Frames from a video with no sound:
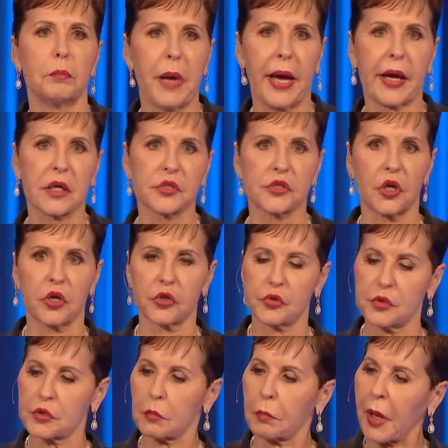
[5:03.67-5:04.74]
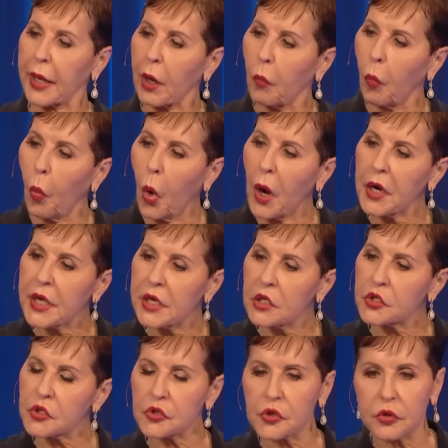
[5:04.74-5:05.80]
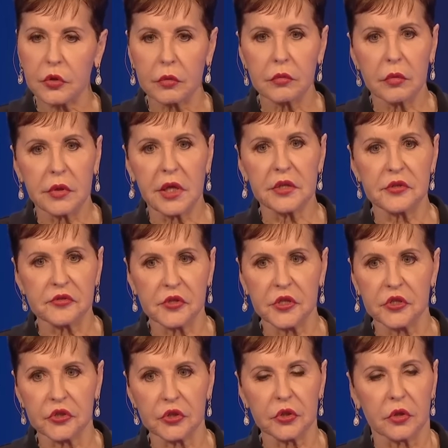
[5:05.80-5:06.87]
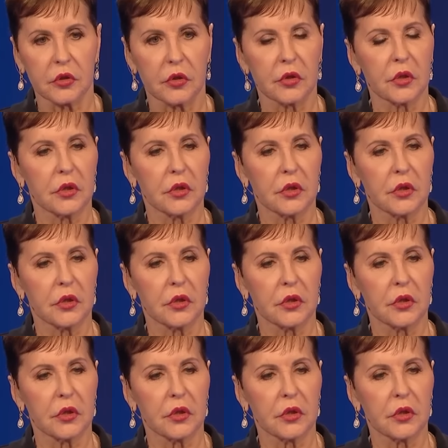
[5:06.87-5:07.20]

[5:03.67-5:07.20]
back surgeries, like a one inch incision.